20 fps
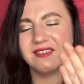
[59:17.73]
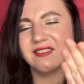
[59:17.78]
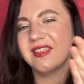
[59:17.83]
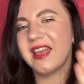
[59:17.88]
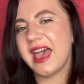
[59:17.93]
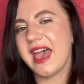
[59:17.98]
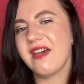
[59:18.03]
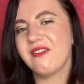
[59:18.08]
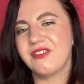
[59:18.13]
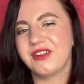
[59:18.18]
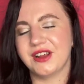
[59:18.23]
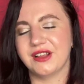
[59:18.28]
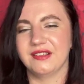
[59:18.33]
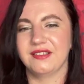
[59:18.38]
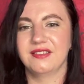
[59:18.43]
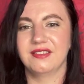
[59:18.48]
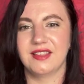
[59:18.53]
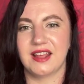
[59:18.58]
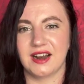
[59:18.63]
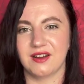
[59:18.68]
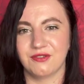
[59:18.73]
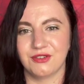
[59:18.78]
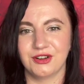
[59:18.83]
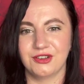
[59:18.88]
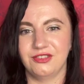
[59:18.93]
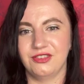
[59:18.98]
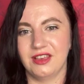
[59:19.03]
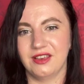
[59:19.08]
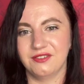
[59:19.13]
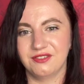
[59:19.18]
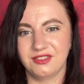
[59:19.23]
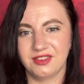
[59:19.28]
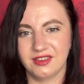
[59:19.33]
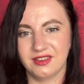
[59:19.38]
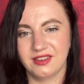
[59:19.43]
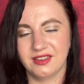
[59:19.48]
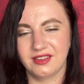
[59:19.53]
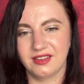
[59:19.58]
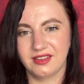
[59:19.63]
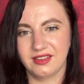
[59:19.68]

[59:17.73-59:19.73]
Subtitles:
is the evidence that I've received.